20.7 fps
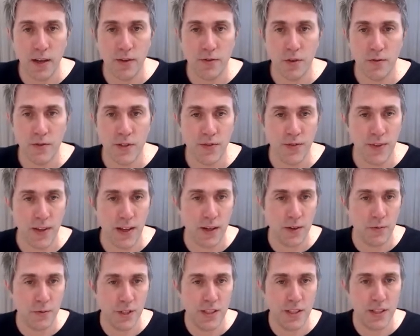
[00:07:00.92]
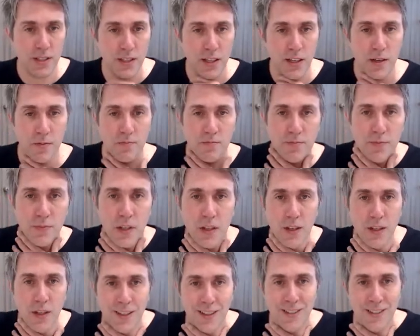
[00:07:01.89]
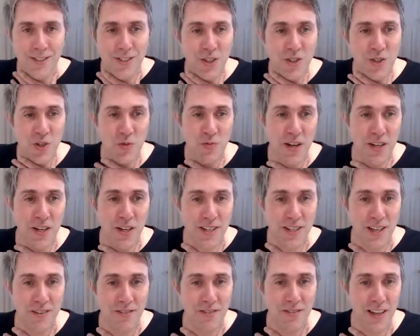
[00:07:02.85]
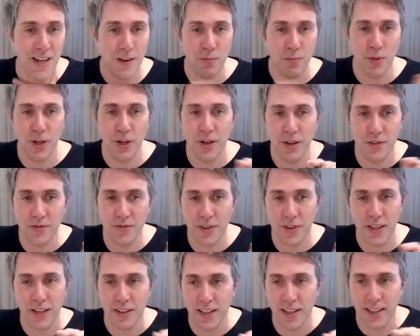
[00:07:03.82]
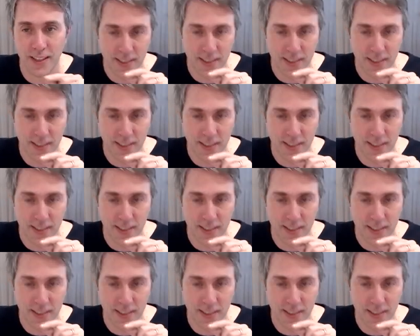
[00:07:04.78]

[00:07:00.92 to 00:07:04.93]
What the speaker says: got this thing, which is it's just a spreadsheet, really. I blurred the links